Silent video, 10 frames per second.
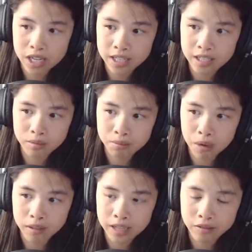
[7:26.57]
I think it would
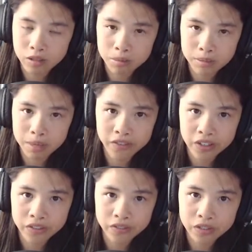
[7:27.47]
probably have to be my
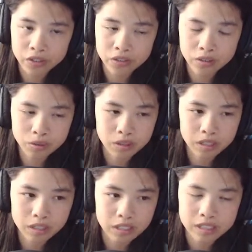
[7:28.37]
favorite food, or
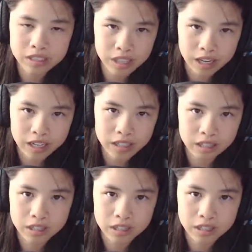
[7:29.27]
at least second.